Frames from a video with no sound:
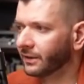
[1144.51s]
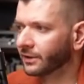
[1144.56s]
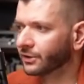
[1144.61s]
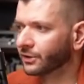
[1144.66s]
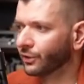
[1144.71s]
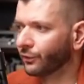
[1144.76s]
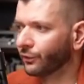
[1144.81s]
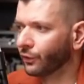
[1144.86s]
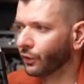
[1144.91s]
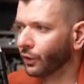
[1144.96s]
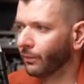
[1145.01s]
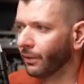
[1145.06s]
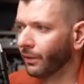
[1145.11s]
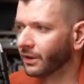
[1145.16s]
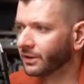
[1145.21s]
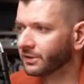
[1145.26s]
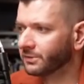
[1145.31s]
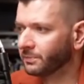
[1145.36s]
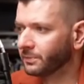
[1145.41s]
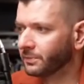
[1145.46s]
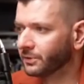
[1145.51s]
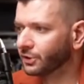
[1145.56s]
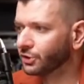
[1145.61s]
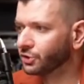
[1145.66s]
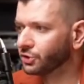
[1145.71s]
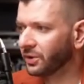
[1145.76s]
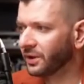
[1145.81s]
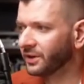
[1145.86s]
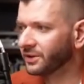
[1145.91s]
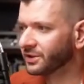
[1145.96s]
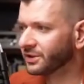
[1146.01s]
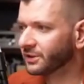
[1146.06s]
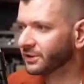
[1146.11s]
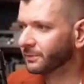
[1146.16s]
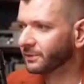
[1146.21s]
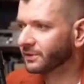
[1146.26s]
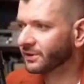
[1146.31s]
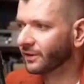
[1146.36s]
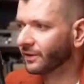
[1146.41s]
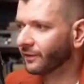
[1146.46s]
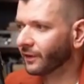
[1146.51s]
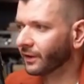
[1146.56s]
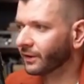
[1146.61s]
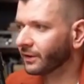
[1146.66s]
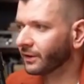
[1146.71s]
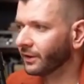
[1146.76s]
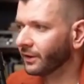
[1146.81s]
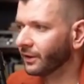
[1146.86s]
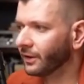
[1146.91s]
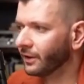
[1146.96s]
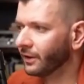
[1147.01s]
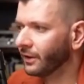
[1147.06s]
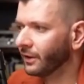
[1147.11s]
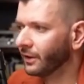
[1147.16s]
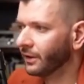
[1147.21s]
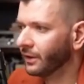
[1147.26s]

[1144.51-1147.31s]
Like, so for Omar's situation specifically,